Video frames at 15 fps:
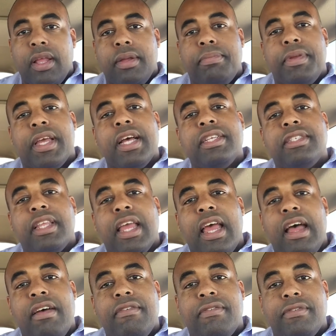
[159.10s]
because they
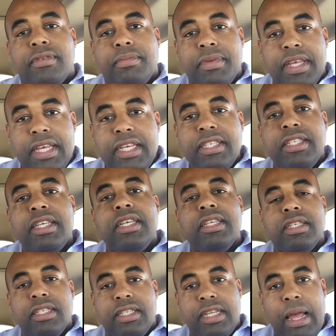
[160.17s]
have some easy
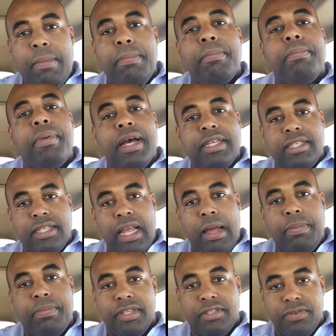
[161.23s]
step-by-step
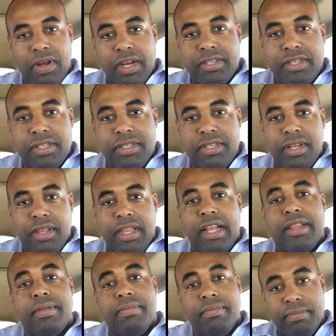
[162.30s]
-step instructions
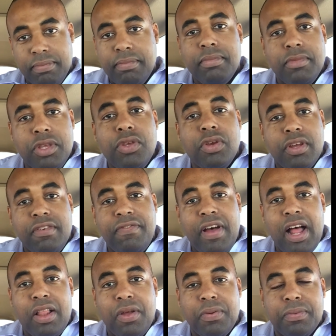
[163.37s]
that you could
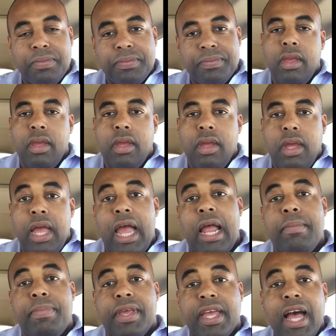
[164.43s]
follow.
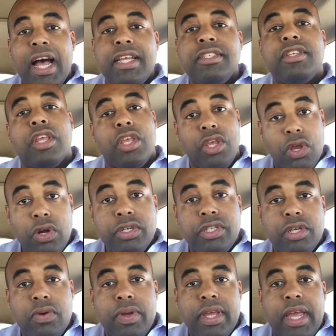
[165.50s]
And because you're
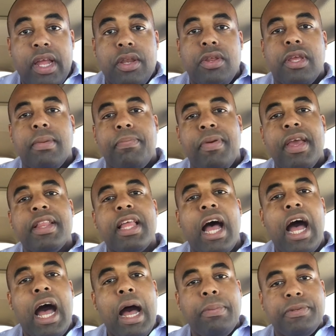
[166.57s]
doing it, you can pick the
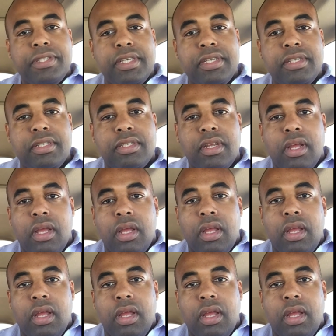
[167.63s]
options